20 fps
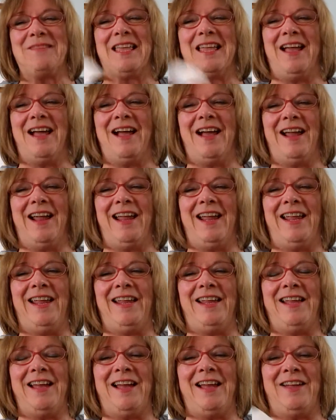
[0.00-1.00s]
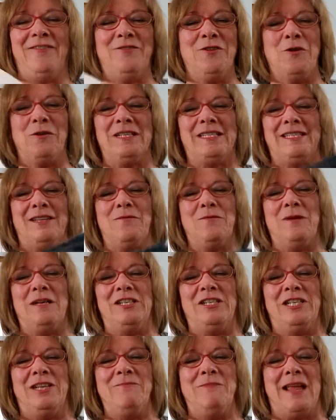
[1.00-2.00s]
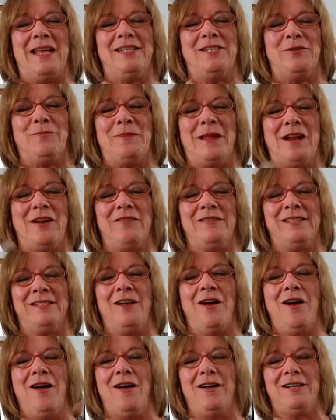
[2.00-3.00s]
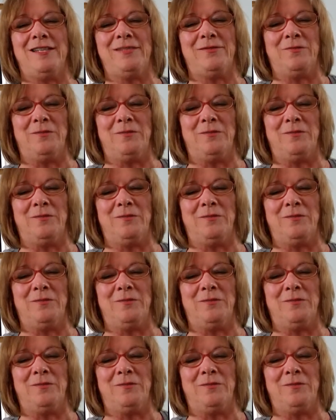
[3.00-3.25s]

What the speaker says: I've noticed that when she makes her pair of socks,